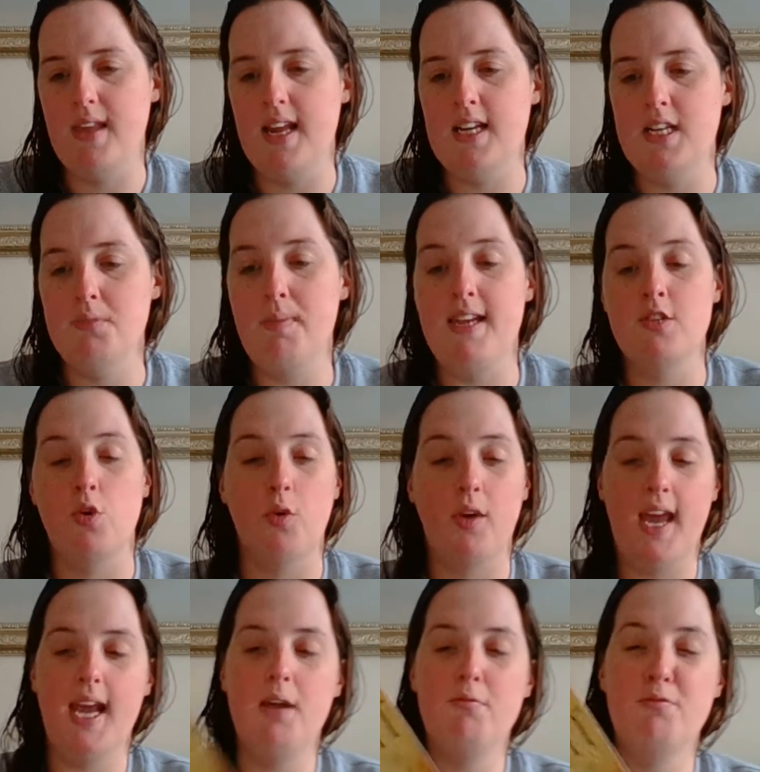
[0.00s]
this place called
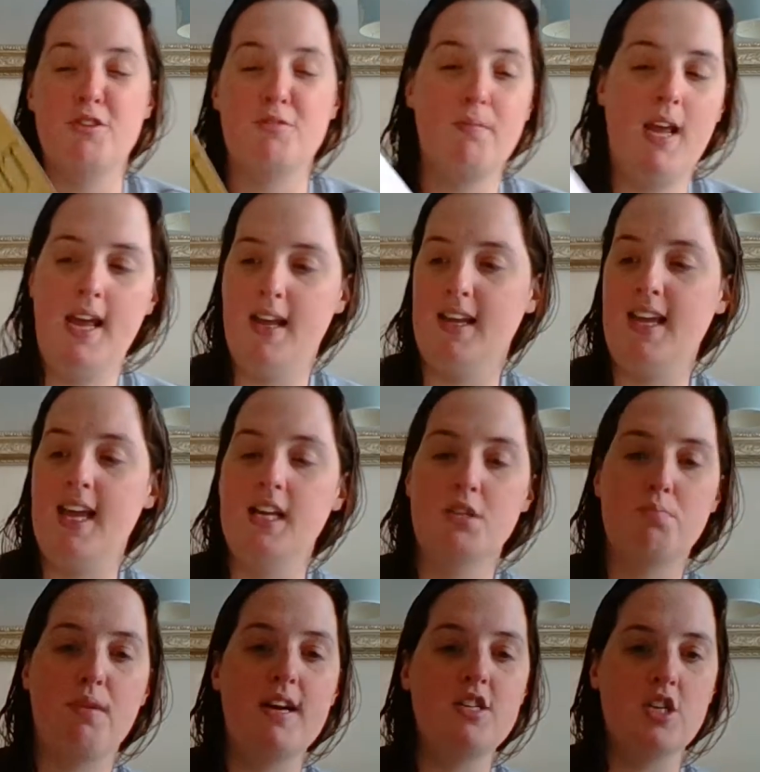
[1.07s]

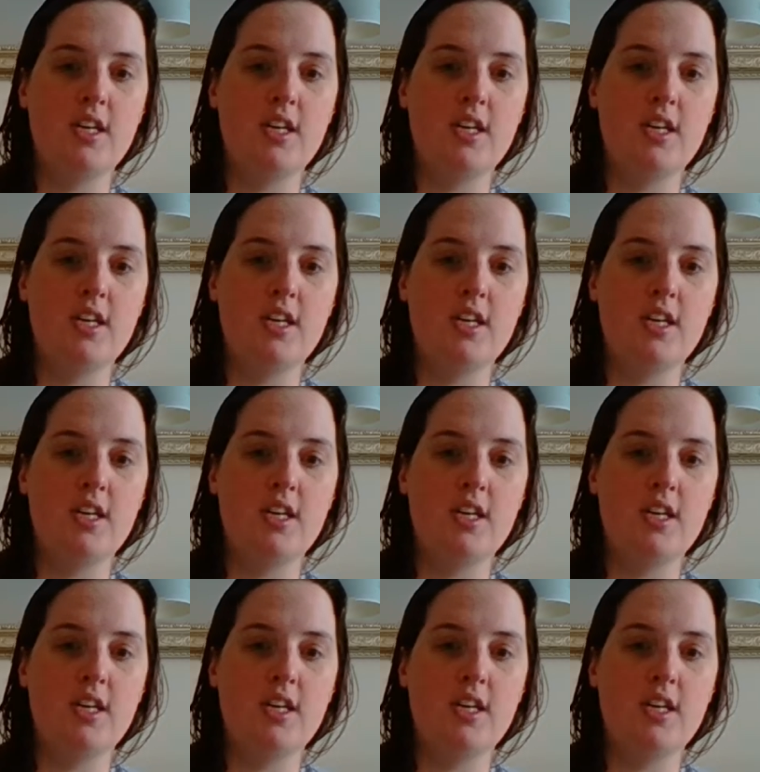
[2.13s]
Kingsbridge,